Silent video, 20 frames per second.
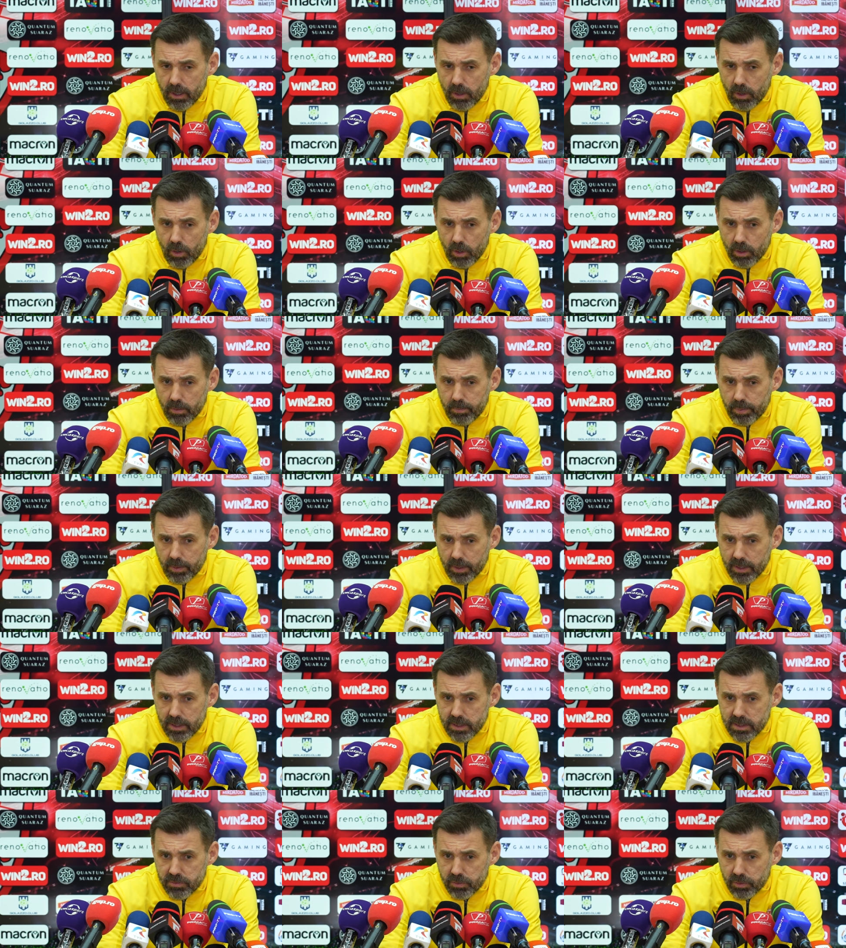All
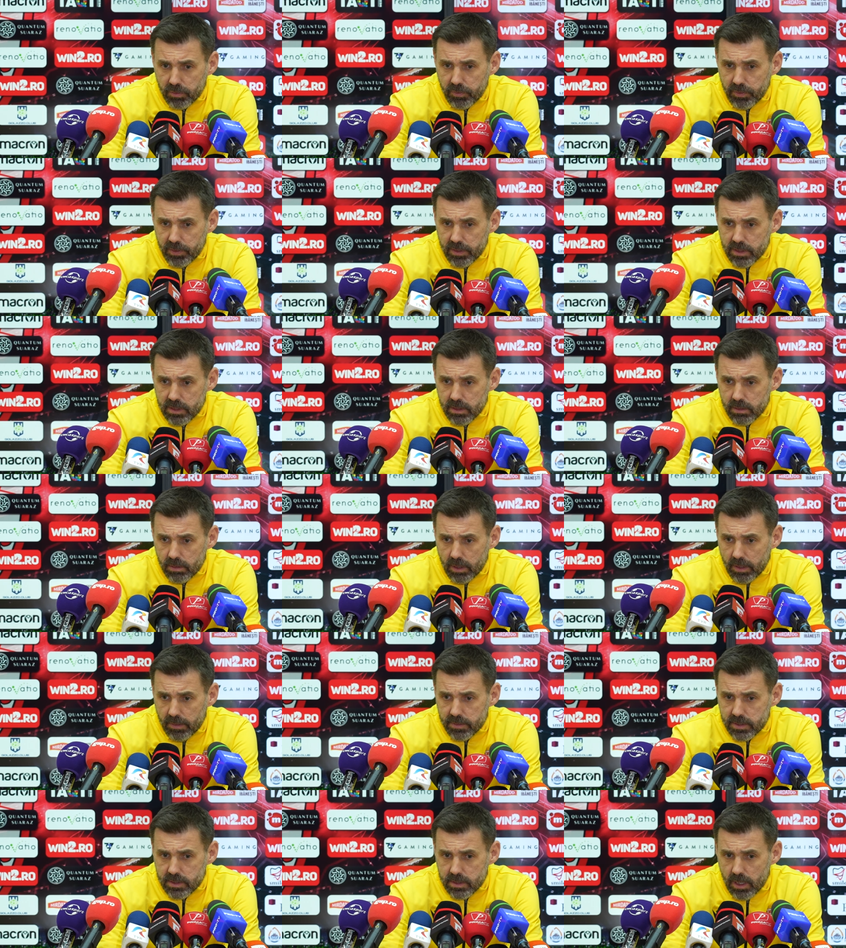players what we
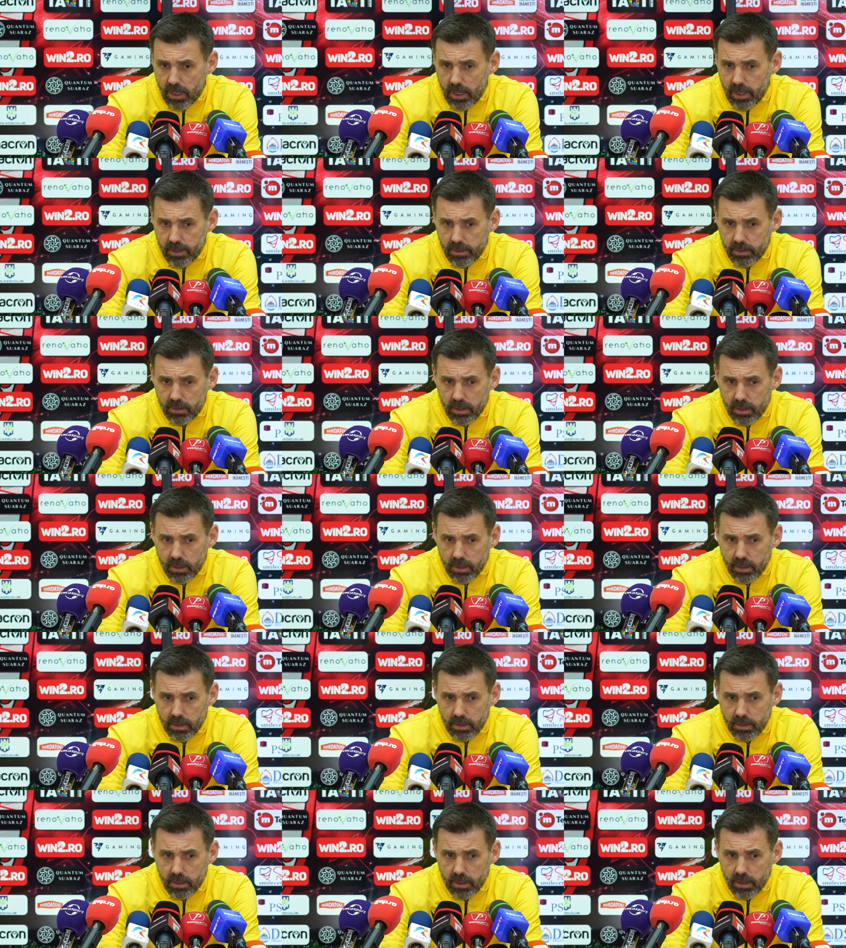have signed,
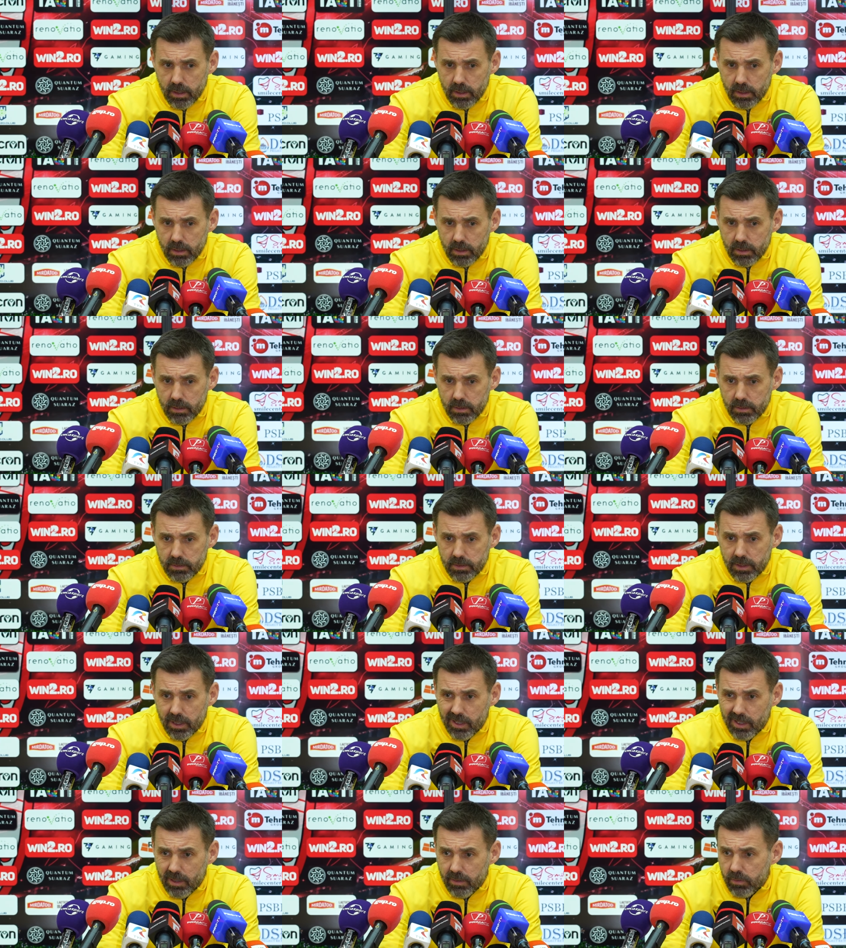
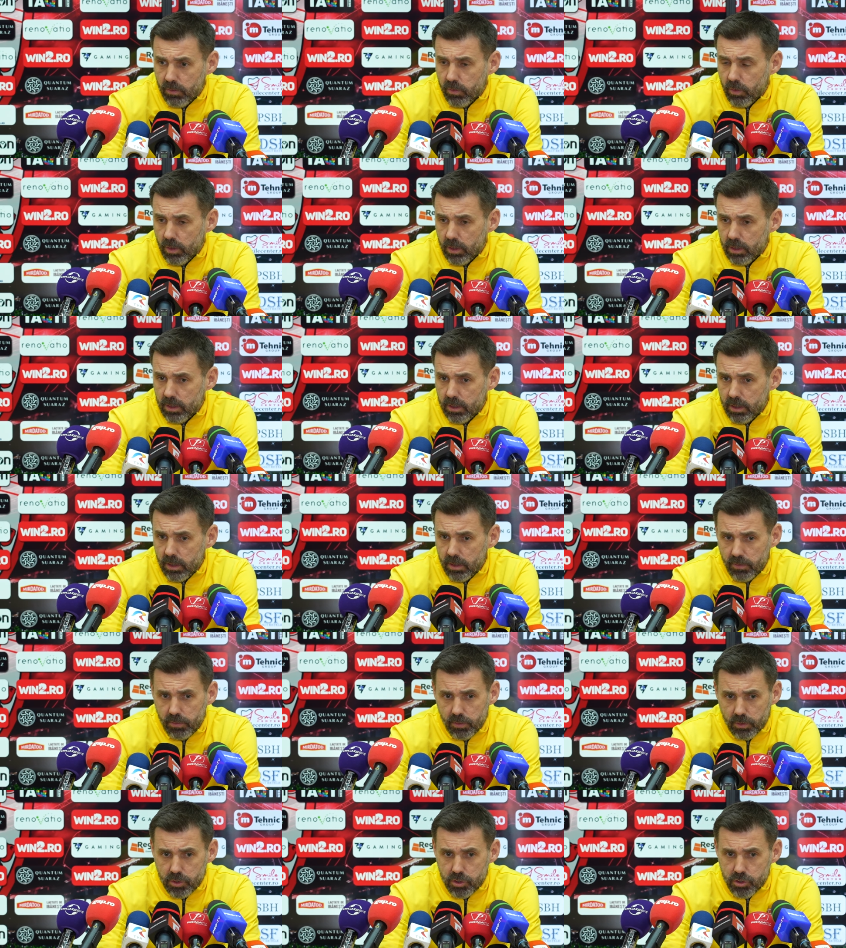they have quality
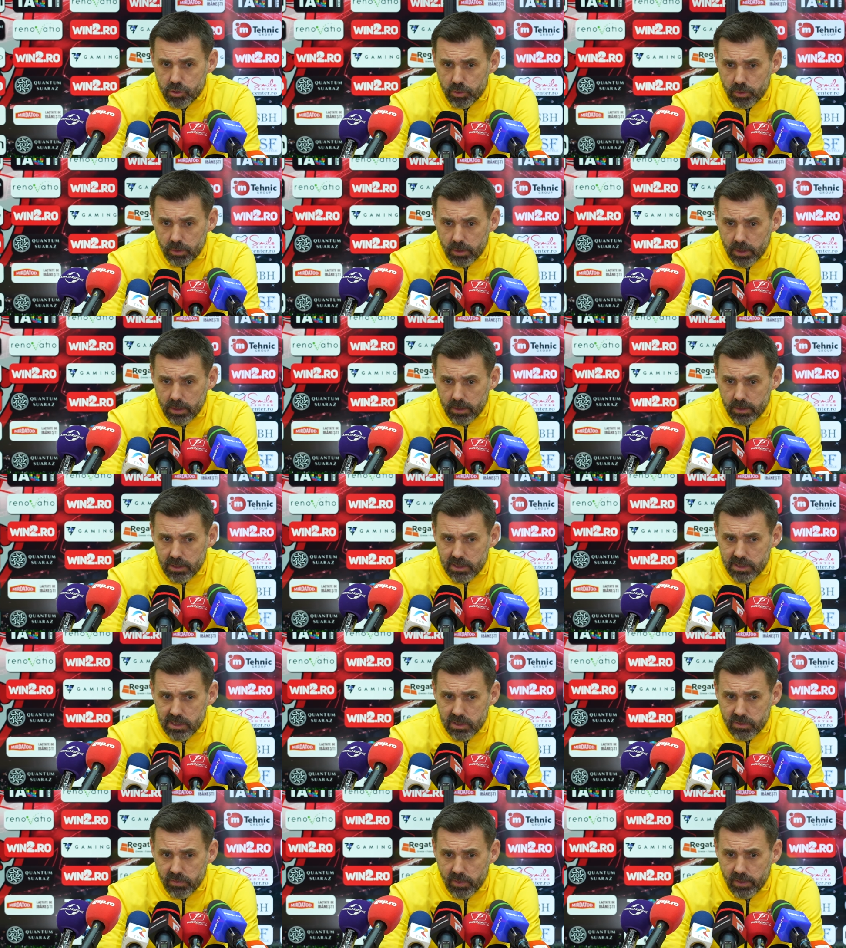for sure, and
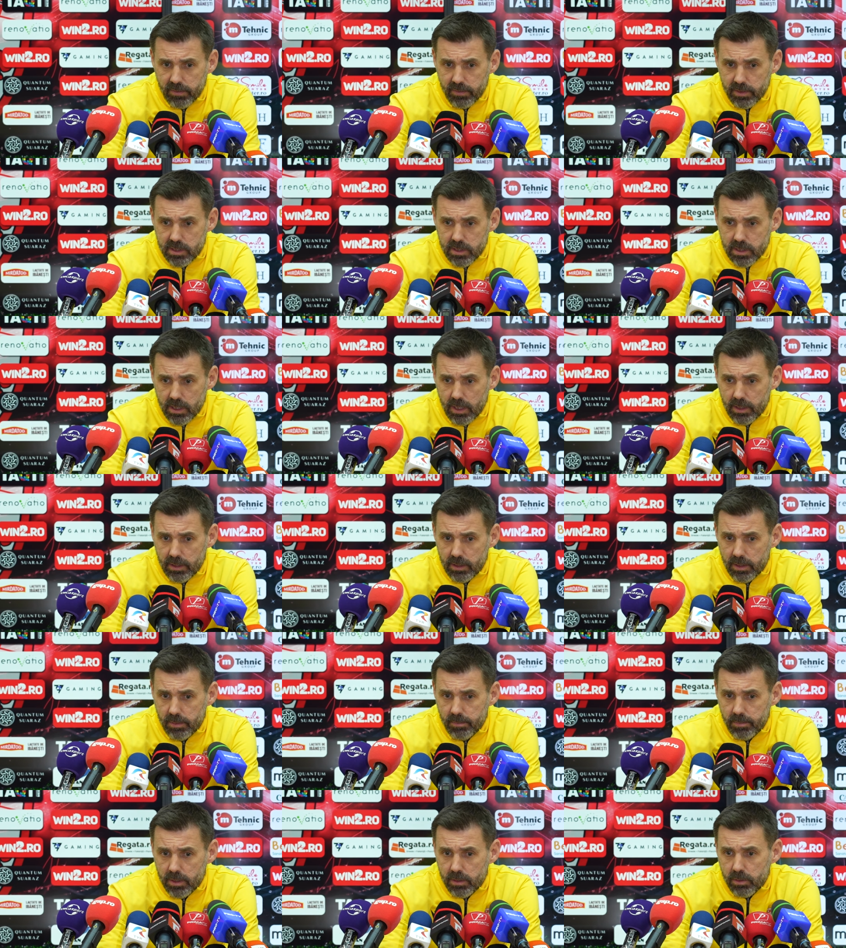this is why we signed
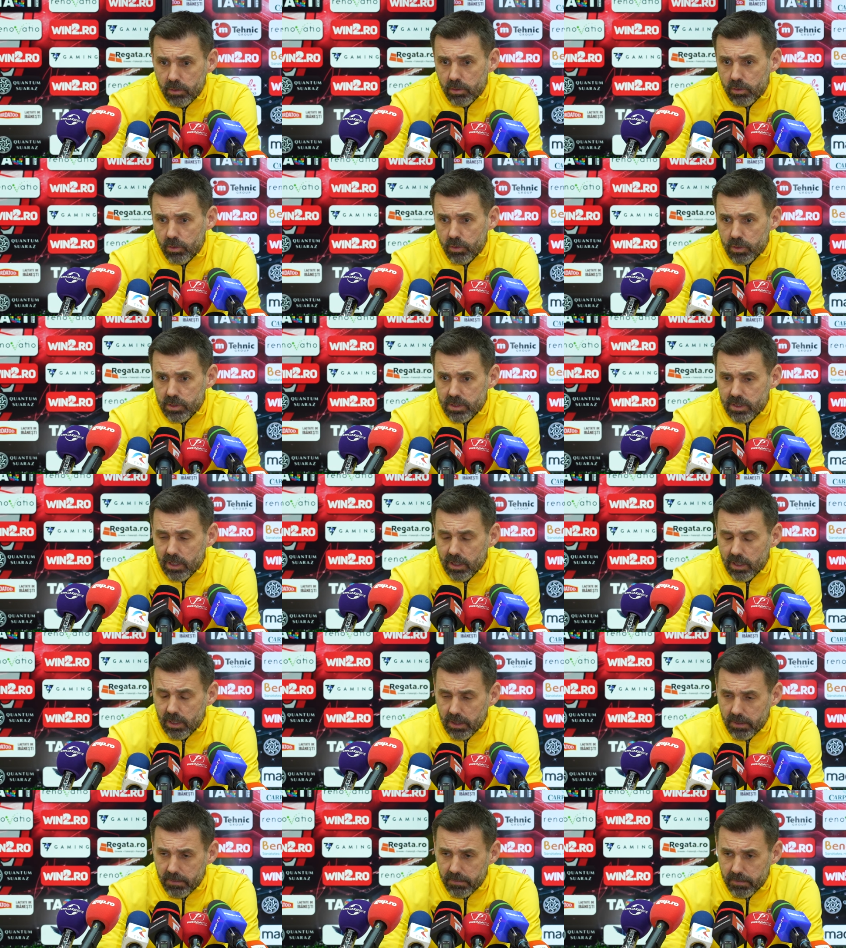them. But of course, they
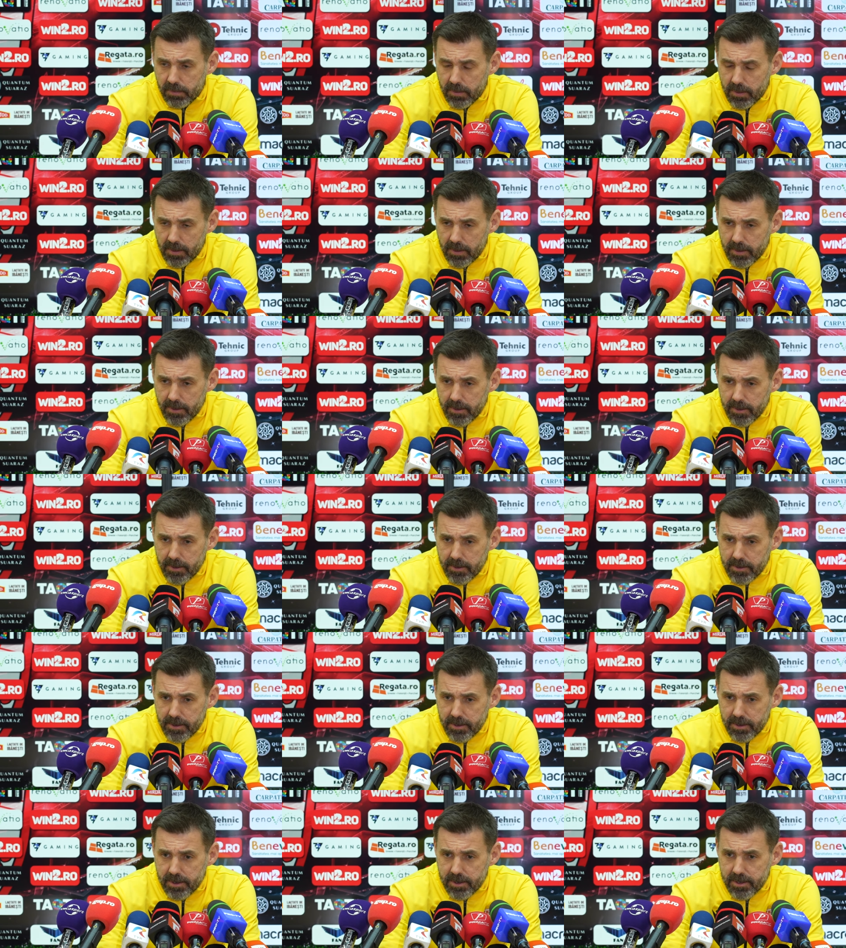
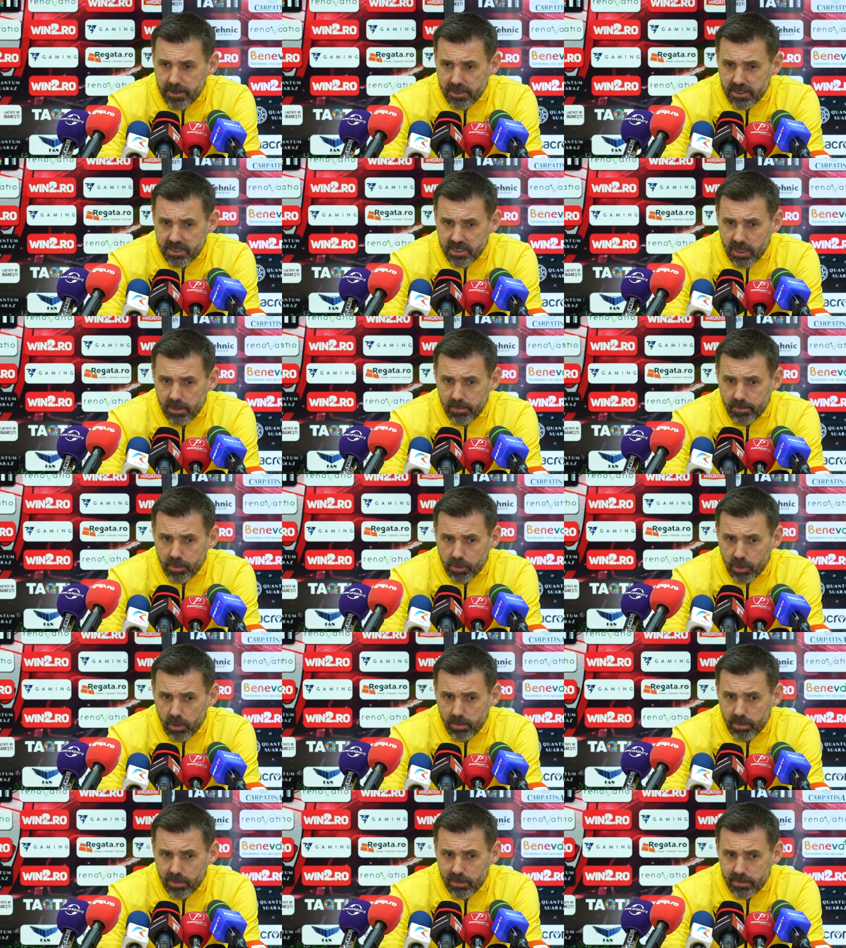have some
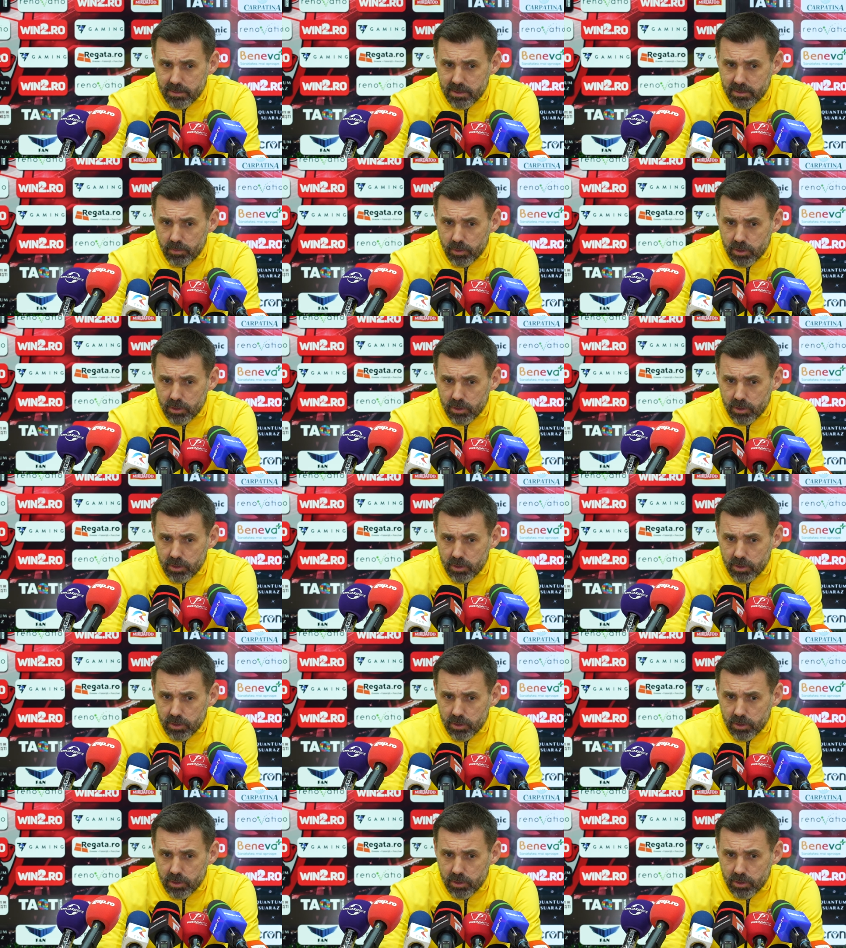problems.